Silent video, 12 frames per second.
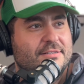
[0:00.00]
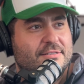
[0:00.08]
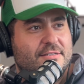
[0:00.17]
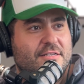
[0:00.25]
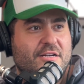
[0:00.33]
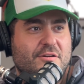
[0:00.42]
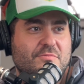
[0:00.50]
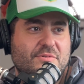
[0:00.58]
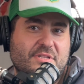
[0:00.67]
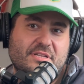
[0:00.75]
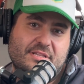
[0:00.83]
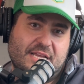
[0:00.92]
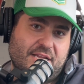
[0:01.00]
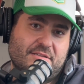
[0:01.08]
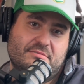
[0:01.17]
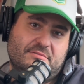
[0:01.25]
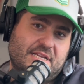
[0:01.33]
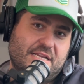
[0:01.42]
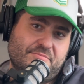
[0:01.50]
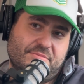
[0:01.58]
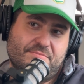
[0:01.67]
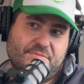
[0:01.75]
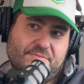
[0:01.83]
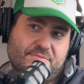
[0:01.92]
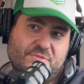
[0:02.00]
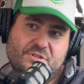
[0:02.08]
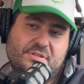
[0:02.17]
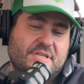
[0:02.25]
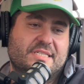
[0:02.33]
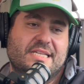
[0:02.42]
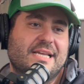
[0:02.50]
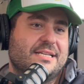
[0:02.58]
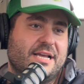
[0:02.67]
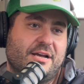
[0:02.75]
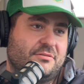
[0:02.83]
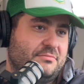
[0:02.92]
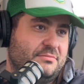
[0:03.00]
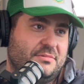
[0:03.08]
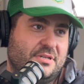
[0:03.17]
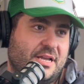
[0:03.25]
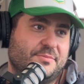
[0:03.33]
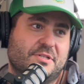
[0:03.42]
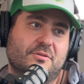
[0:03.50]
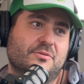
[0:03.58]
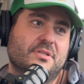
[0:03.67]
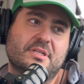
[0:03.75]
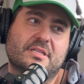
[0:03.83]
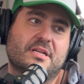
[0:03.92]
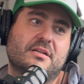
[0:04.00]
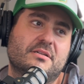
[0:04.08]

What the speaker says: Sure. That you stand out absolutely in that.